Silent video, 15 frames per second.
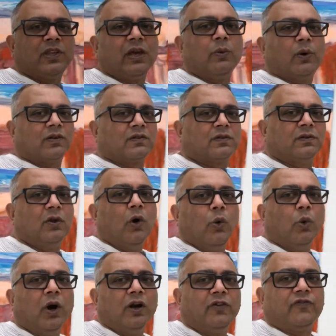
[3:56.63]
there was no
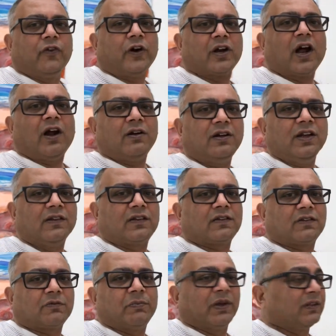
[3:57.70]
word for
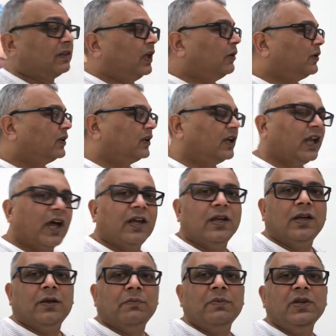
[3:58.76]
artist, but they were the 9